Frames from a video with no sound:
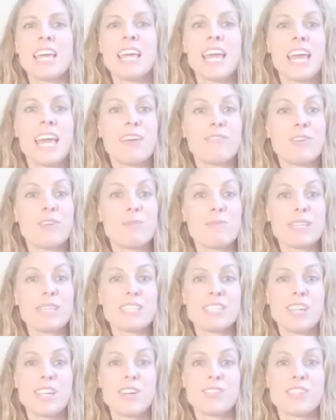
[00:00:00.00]
If you miss
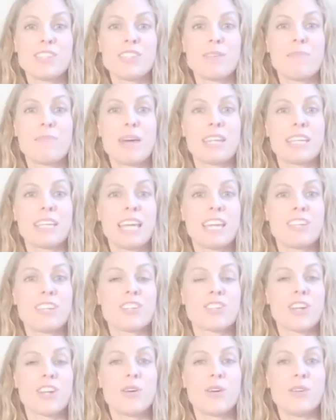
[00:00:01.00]
dose of the
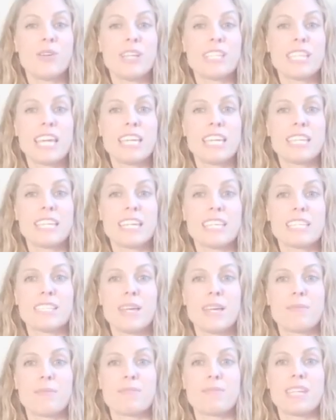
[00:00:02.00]
medication or only take it
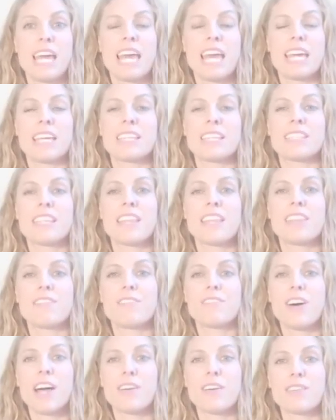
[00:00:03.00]
some days, then the
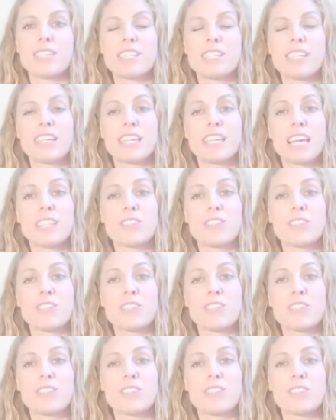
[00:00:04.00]
virus can get